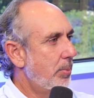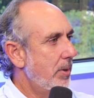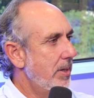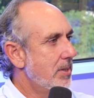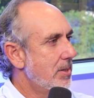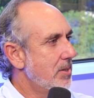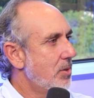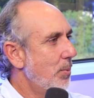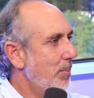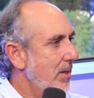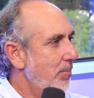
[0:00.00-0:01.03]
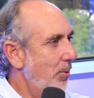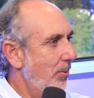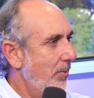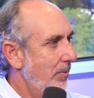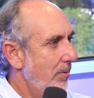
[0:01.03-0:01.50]
a place is the
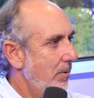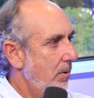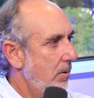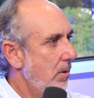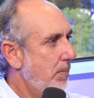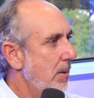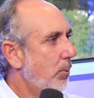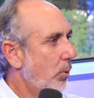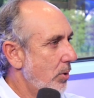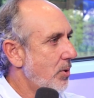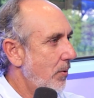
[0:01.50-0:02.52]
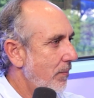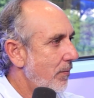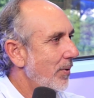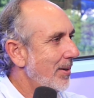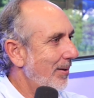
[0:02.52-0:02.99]
people. The people are so
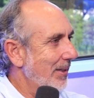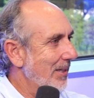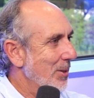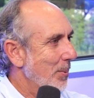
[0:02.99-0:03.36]
friendly,